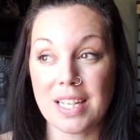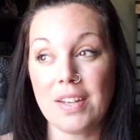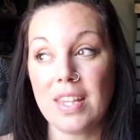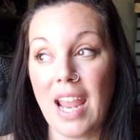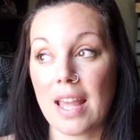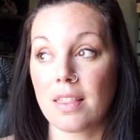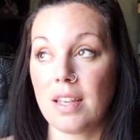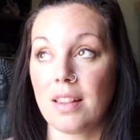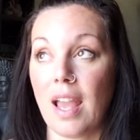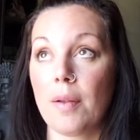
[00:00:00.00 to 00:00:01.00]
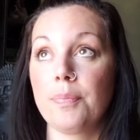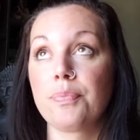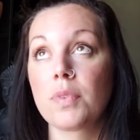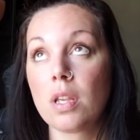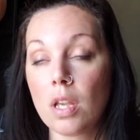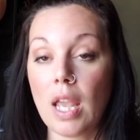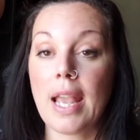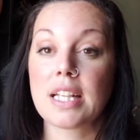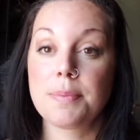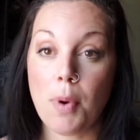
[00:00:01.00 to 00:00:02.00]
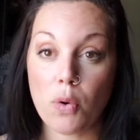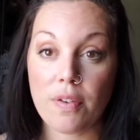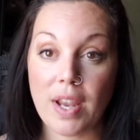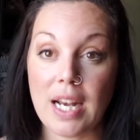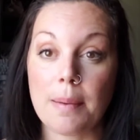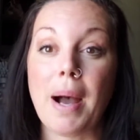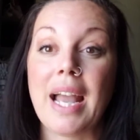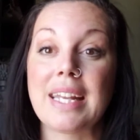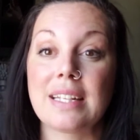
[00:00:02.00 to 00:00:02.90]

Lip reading: And even the athlete that gets motivated by